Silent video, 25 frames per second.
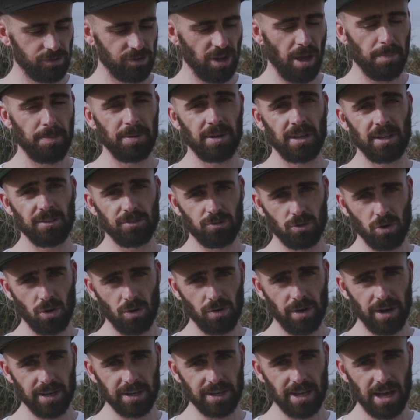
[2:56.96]
Japanese
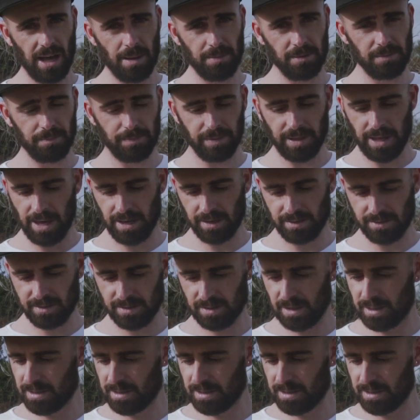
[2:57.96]
Toray carbon blanks.